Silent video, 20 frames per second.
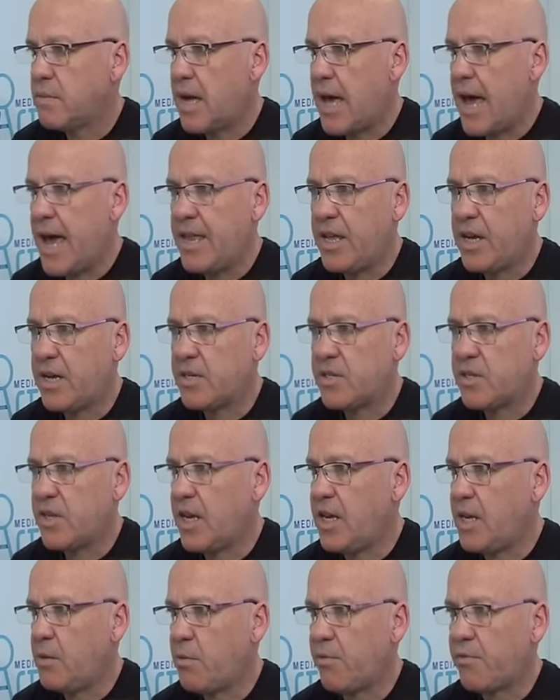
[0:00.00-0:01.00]
And you can
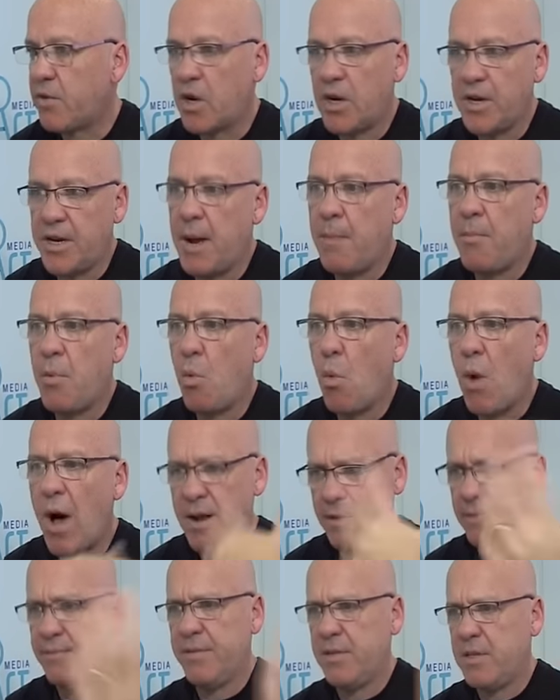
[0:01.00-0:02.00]
see here we've got a number
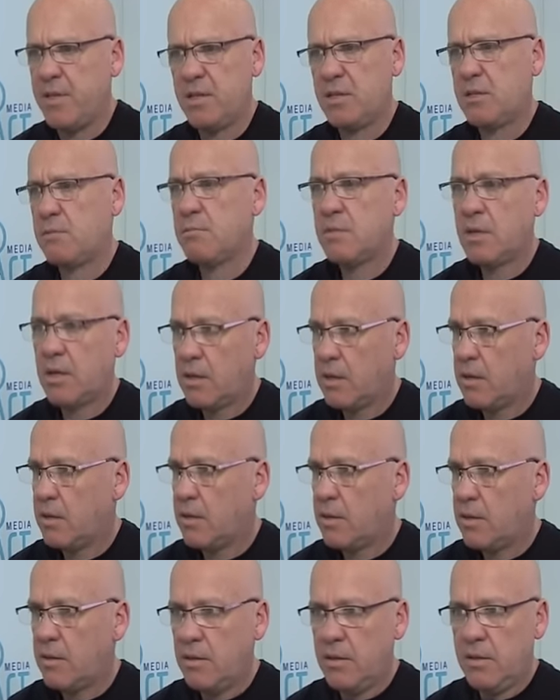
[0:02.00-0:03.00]
one for this
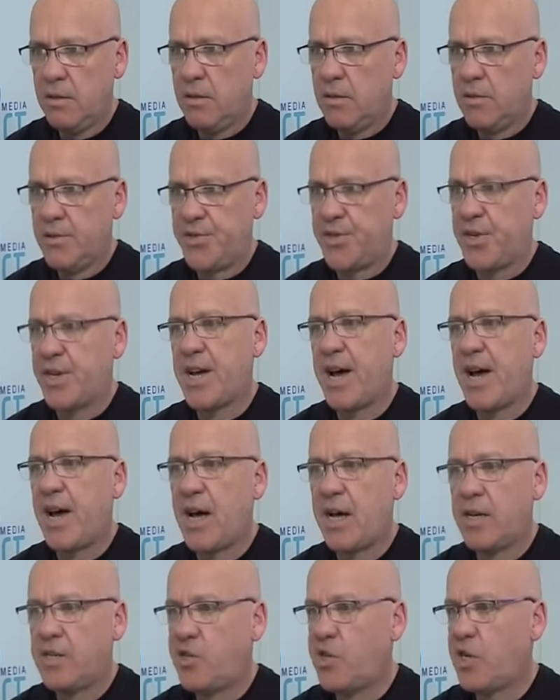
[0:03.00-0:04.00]

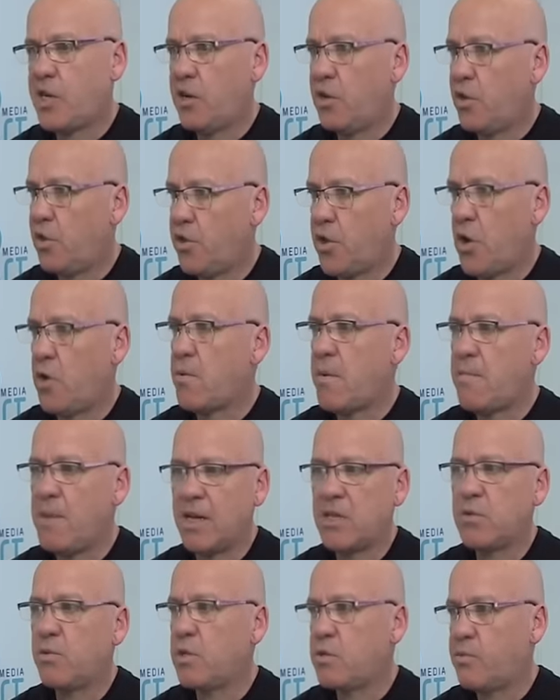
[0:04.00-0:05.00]
butter chicken
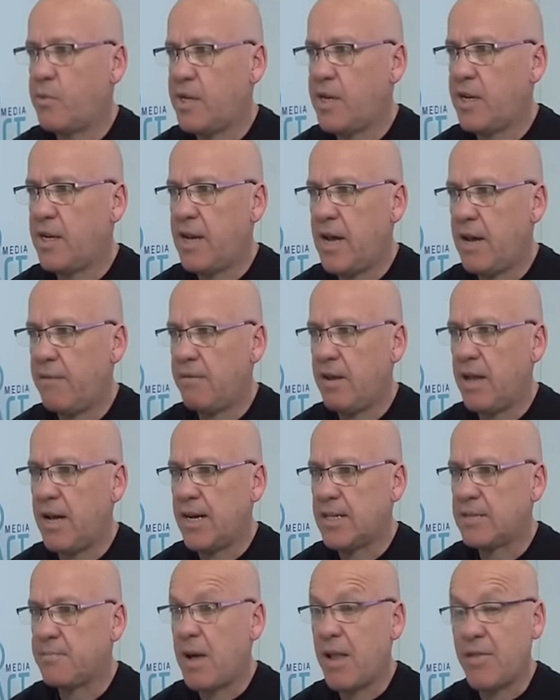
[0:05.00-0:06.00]
thermomix, which we didn't have
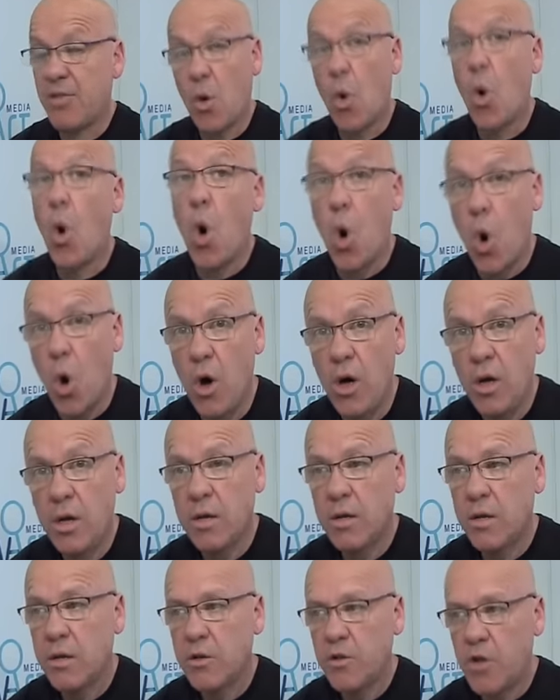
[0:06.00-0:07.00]
last month. Or
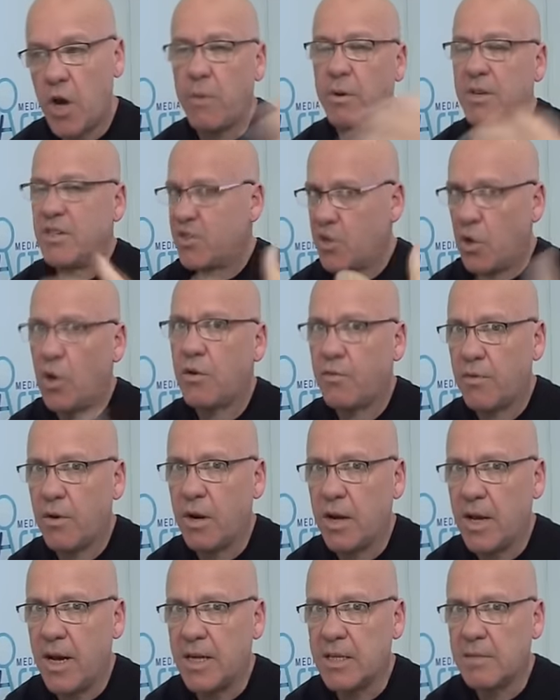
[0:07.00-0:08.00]
no one searched for
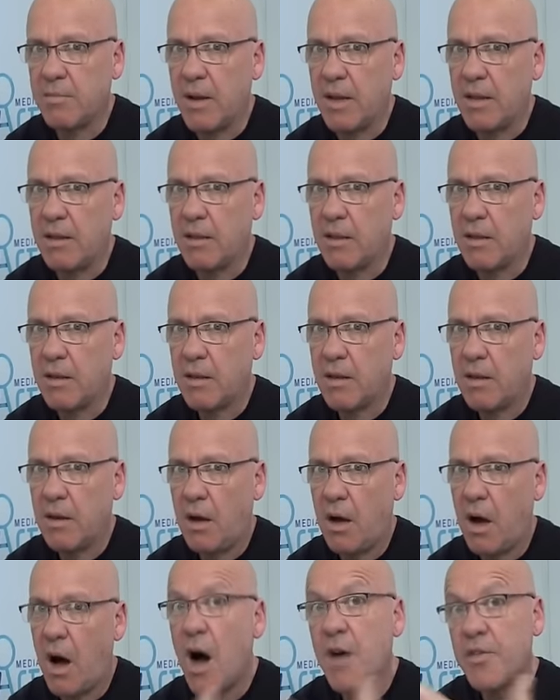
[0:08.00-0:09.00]
it last month.
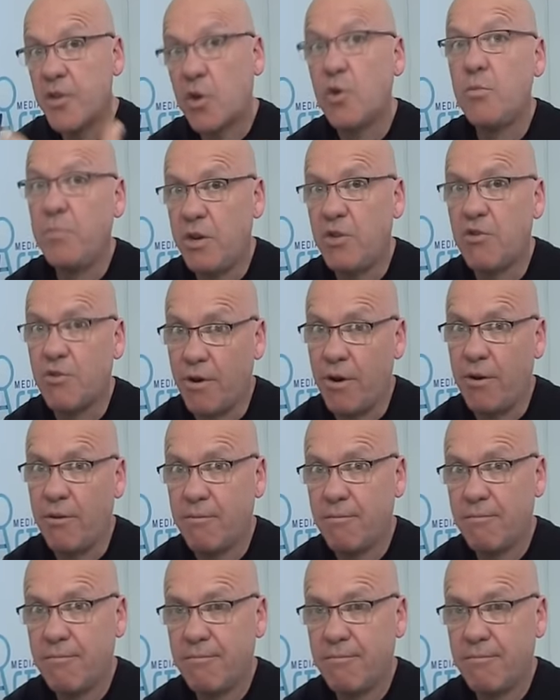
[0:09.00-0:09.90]
Either could be true.